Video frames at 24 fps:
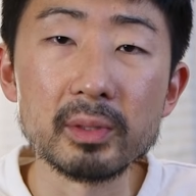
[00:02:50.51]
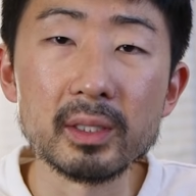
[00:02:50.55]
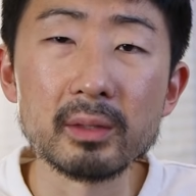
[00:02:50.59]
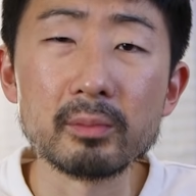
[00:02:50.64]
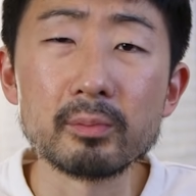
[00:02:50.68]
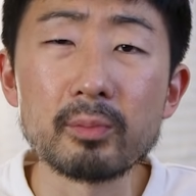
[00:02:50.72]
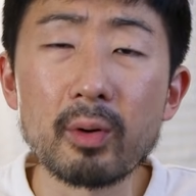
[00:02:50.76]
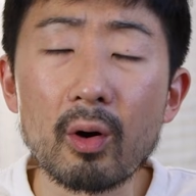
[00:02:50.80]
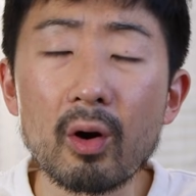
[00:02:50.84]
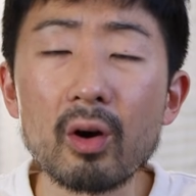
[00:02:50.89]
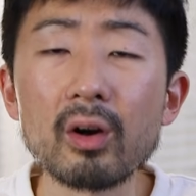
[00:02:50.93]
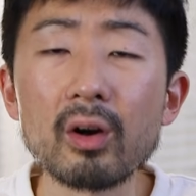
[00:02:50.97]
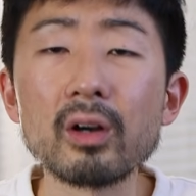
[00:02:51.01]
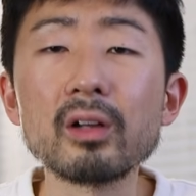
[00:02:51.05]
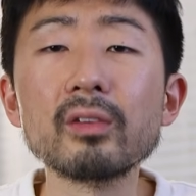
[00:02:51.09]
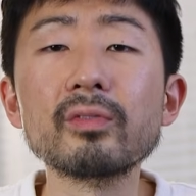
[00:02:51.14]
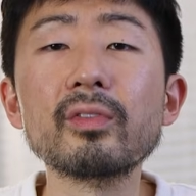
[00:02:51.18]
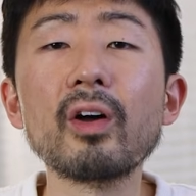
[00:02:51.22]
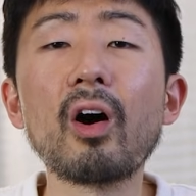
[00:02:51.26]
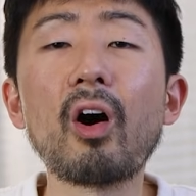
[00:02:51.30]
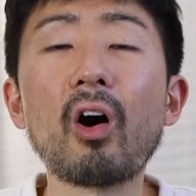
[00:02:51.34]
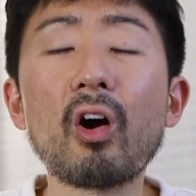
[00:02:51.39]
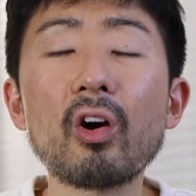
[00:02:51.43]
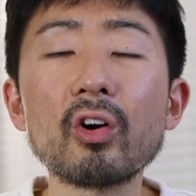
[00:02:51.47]
being part of
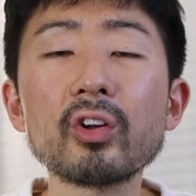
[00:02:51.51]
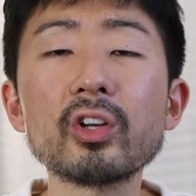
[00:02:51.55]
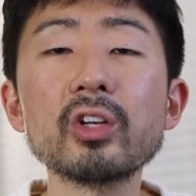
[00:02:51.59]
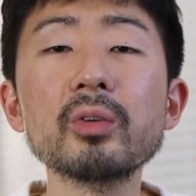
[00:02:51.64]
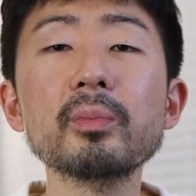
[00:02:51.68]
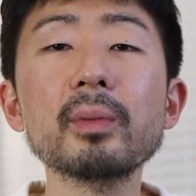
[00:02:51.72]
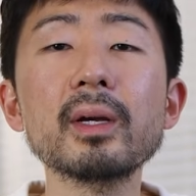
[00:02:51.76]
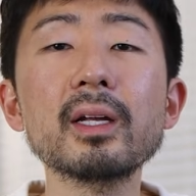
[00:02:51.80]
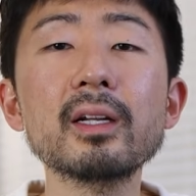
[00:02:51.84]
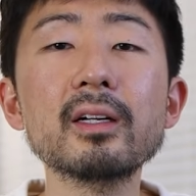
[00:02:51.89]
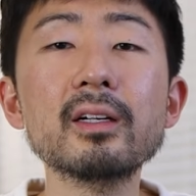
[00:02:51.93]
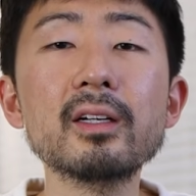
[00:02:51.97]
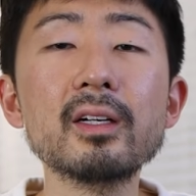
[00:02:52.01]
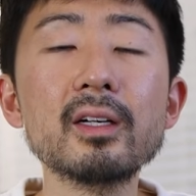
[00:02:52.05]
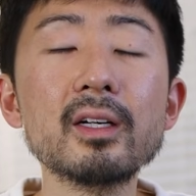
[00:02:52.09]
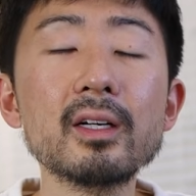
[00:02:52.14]
the argument.